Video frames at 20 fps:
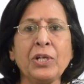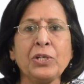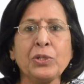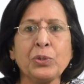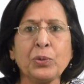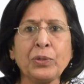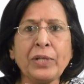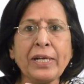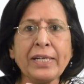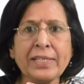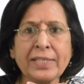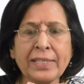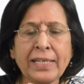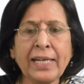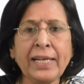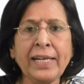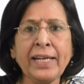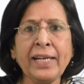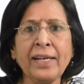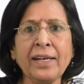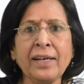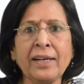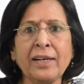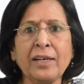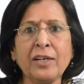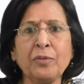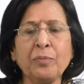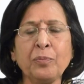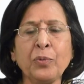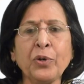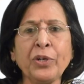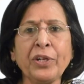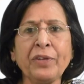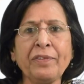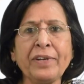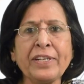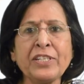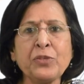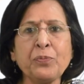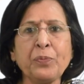So that really
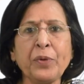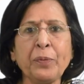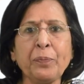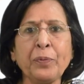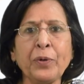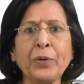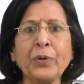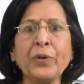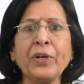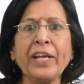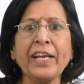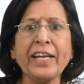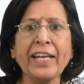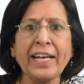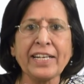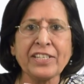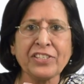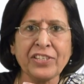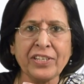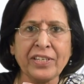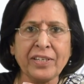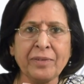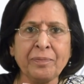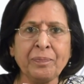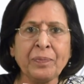motivates people to take action.